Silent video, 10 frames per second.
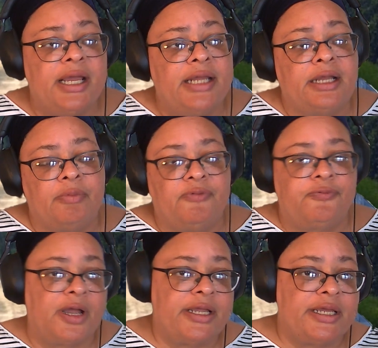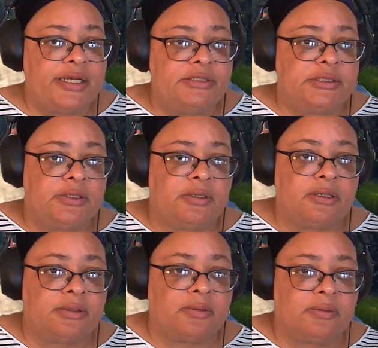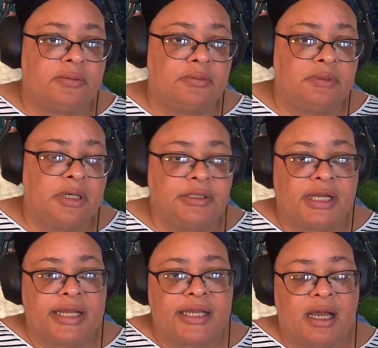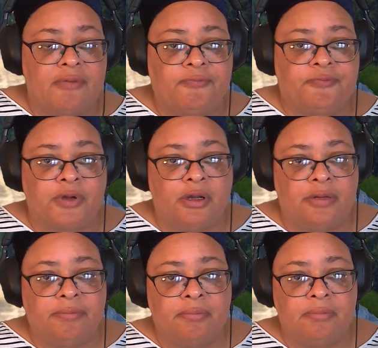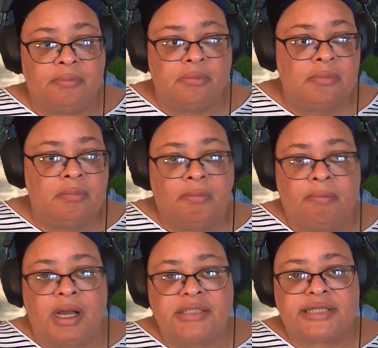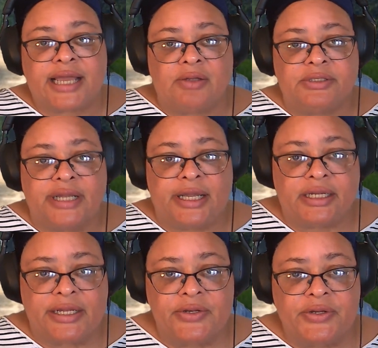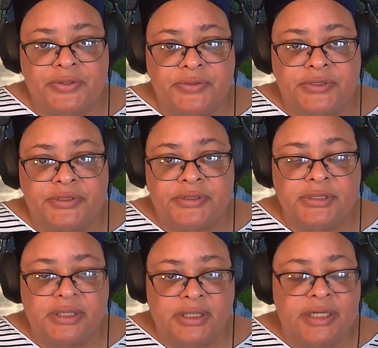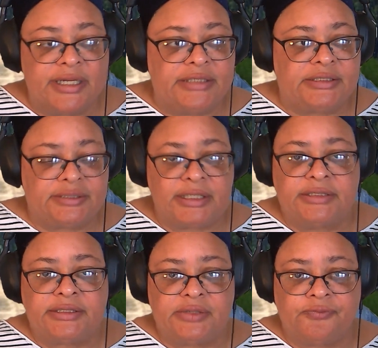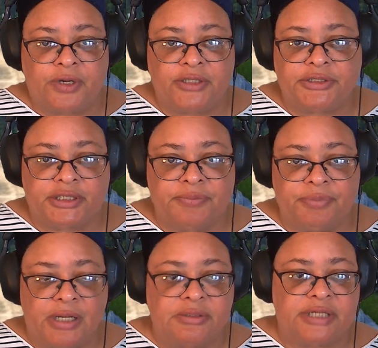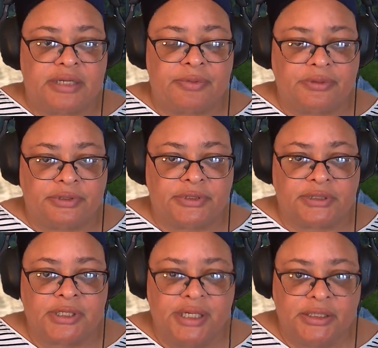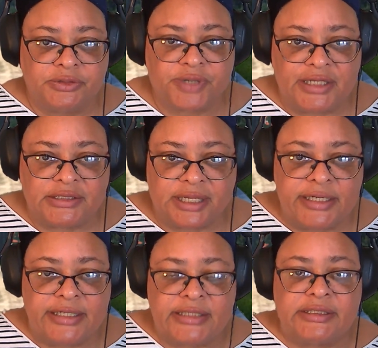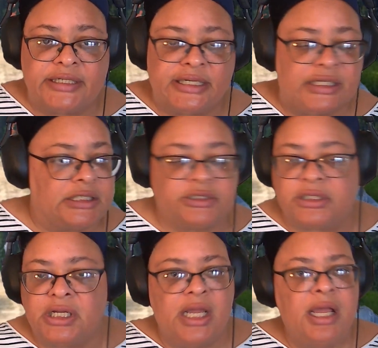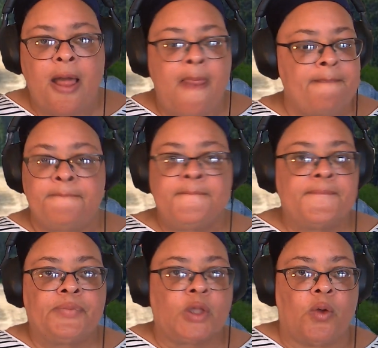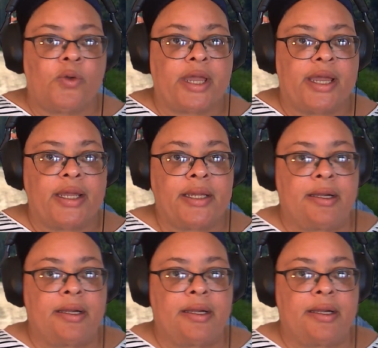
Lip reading: Now, before I get into the article that I got from Moscow Daily News, it's in Russian, but I was able to translate it into English. Okay.